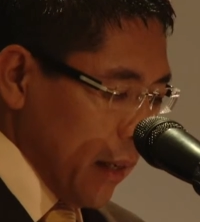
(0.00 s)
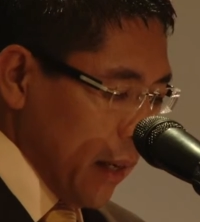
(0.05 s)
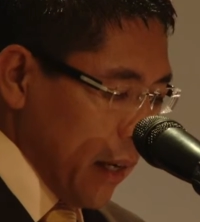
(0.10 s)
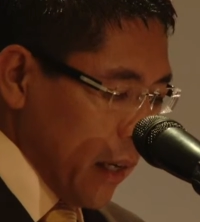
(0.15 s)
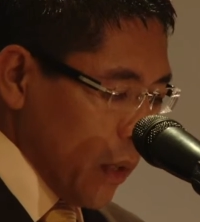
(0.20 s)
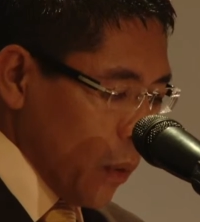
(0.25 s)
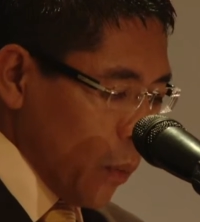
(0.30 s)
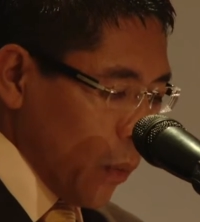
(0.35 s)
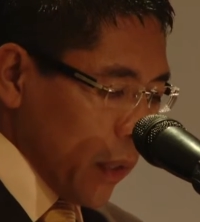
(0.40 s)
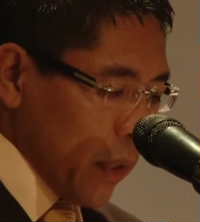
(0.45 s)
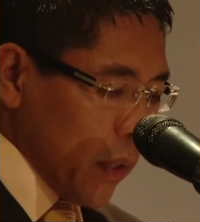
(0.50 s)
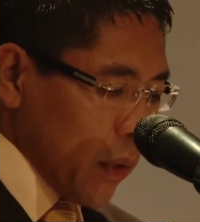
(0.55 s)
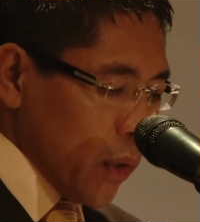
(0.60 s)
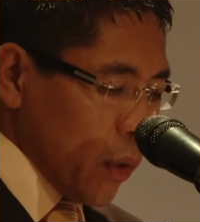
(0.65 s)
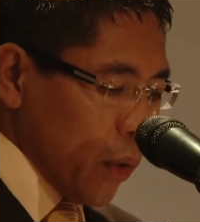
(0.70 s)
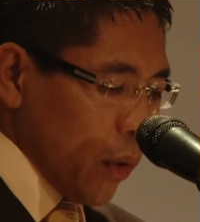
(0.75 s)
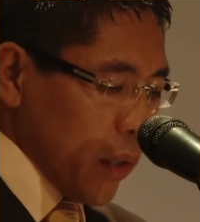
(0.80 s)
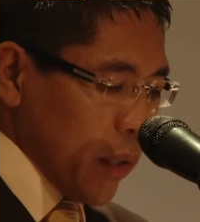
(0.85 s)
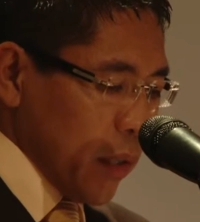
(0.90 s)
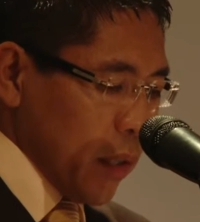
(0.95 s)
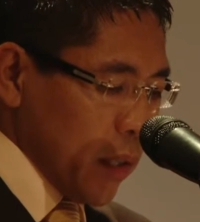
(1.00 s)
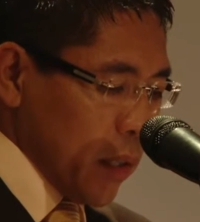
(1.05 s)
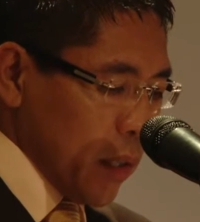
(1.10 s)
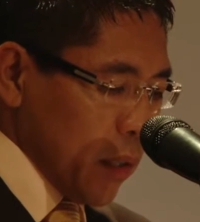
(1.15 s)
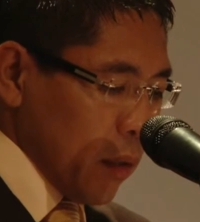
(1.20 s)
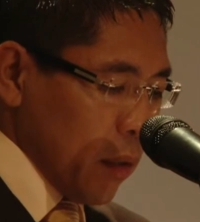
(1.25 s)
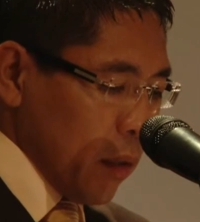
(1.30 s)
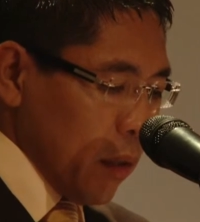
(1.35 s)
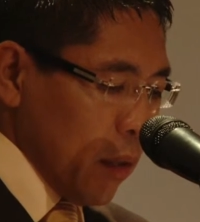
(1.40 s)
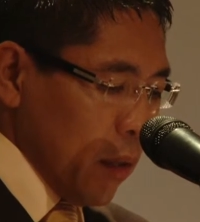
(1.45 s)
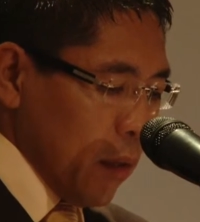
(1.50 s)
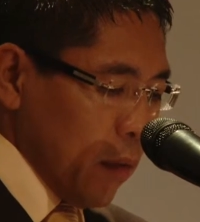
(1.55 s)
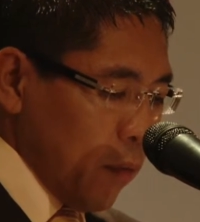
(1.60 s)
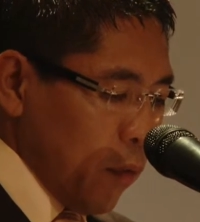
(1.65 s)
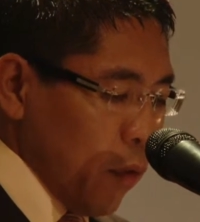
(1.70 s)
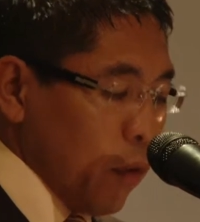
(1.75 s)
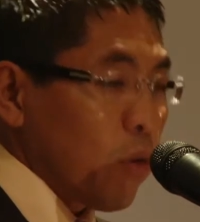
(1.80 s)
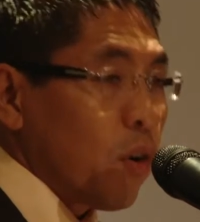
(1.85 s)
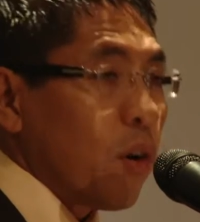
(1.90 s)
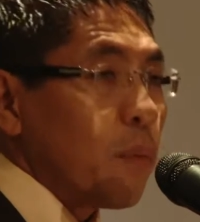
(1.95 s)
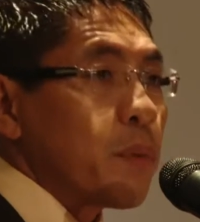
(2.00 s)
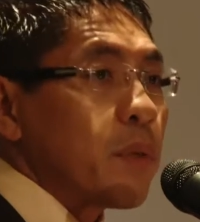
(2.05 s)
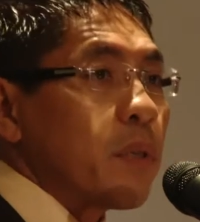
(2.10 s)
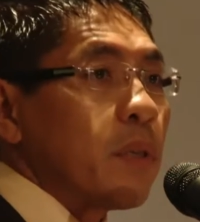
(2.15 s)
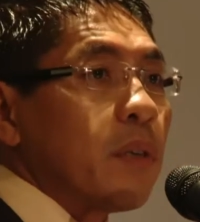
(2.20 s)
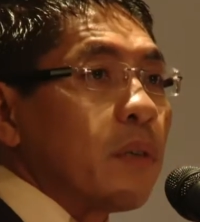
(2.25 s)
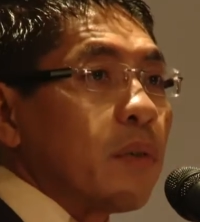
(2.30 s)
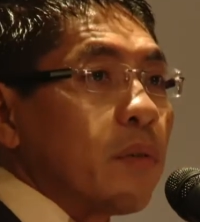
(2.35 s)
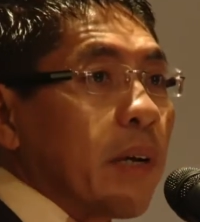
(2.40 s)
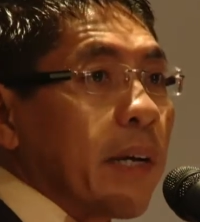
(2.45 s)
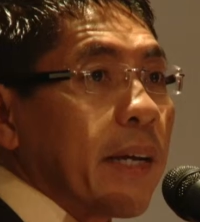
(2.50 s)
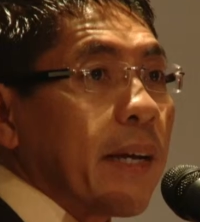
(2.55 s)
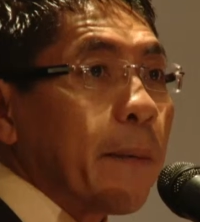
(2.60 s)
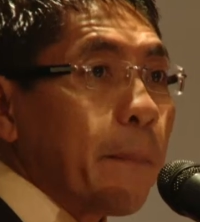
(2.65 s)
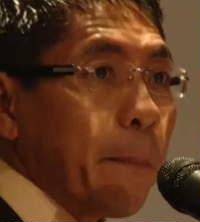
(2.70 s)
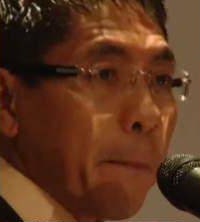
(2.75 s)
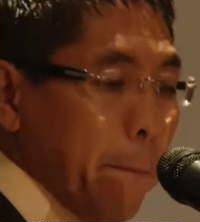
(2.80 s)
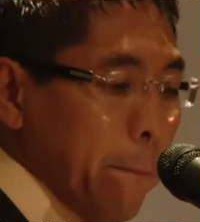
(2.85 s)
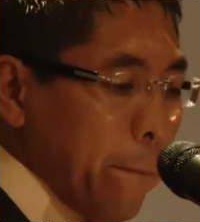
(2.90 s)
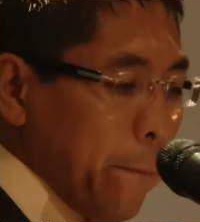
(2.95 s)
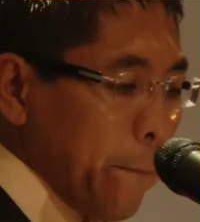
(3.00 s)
and the water sources for crops dry up.